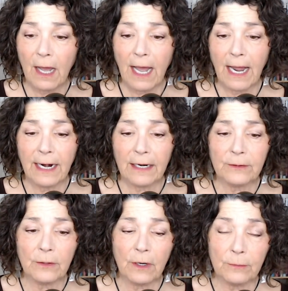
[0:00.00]

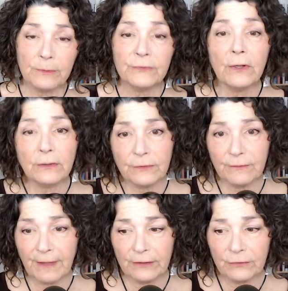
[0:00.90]
are a result of
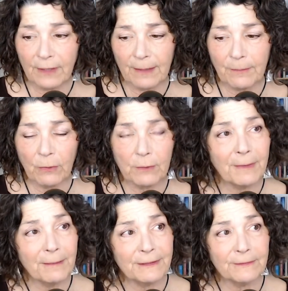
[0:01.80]
that trauma, or
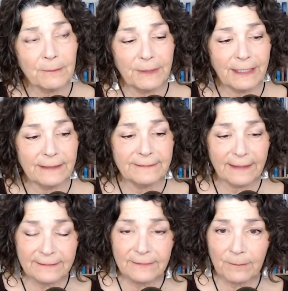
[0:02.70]
maybe somebody
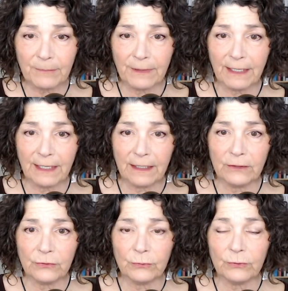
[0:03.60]
said something
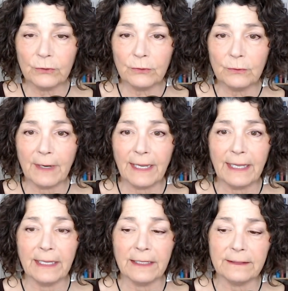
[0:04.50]
to you
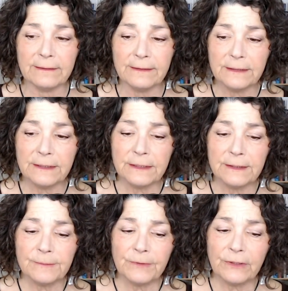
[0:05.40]
and
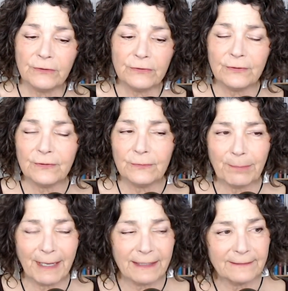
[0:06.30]
you just suspect